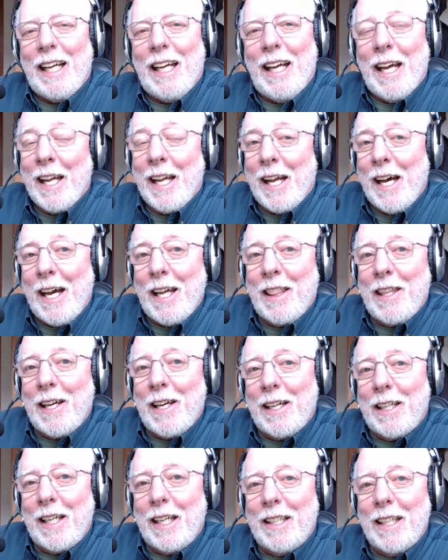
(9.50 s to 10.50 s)
and I
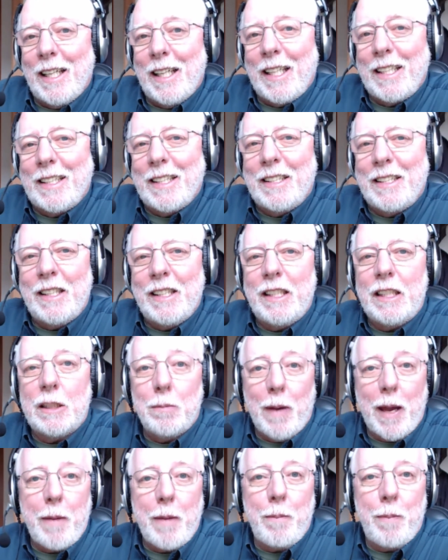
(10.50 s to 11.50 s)
thought I'd like to teach
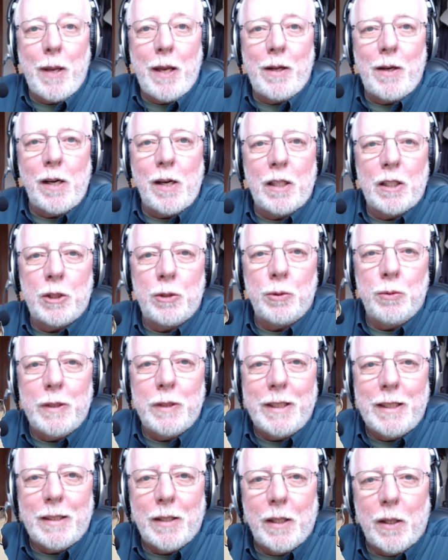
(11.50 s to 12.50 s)
my pet
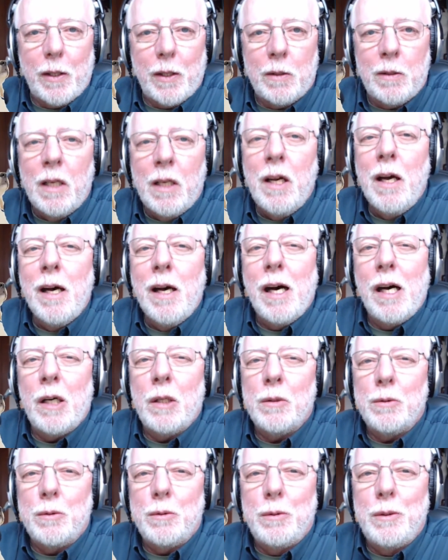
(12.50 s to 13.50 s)
Arduino
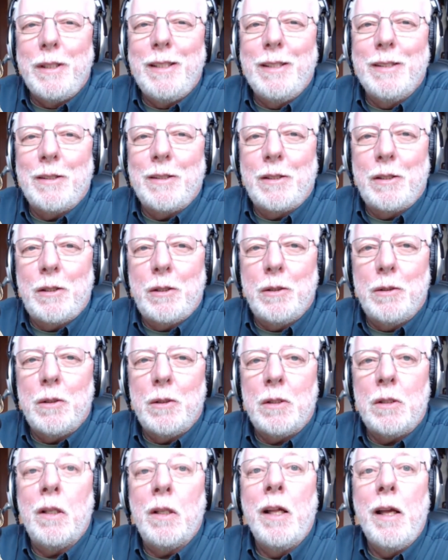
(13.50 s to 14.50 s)
a real
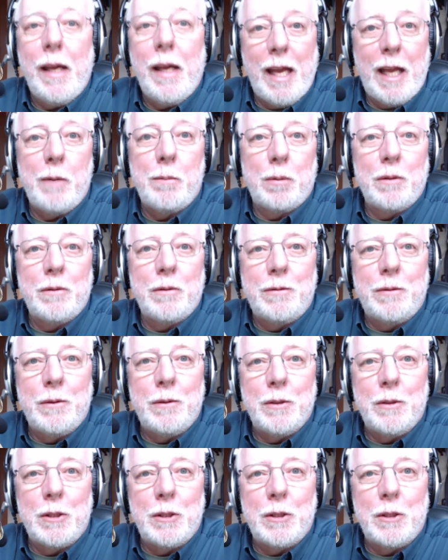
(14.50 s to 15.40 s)
cool April Fool's